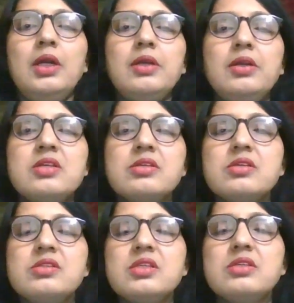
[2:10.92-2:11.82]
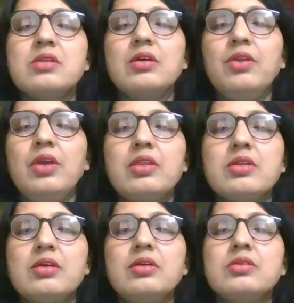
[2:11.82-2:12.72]
It discusses the
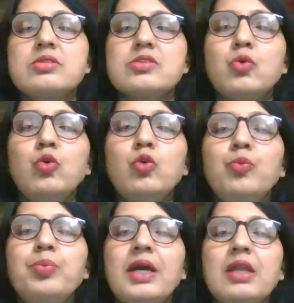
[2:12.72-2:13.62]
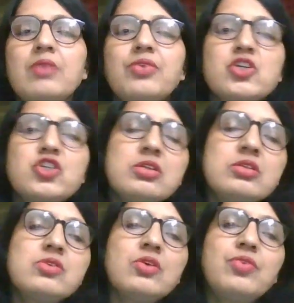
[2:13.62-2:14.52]
nature, scope and
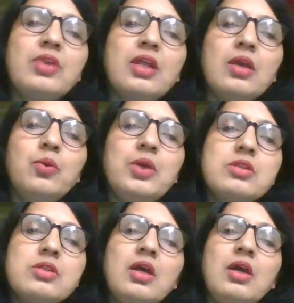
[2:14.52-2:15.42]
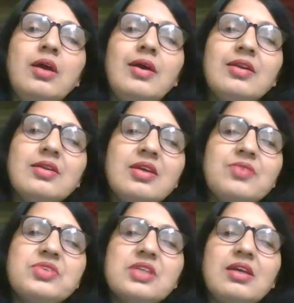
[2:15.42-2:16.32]
functions of language and
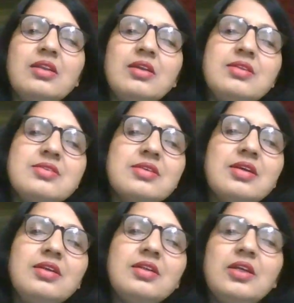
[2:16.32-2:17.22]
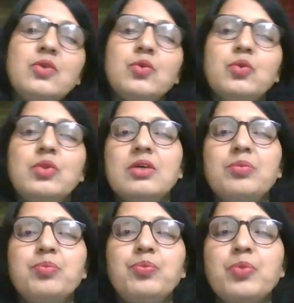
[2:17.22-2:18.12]
gives an insight into
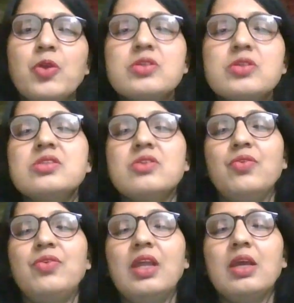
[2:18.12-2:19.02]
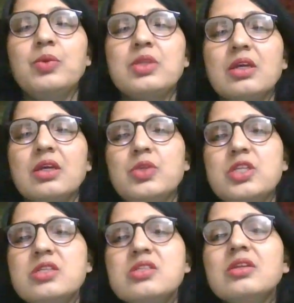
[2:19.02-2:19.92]
the process of language
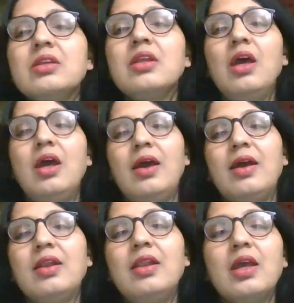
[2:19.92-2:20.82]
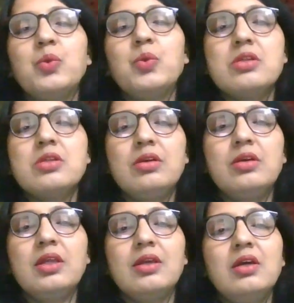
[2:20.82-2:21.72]
acquisition and language
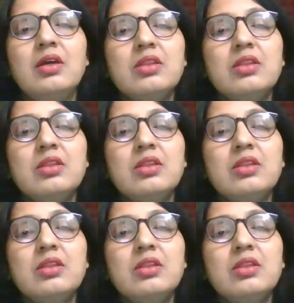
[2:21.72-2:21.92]
learning.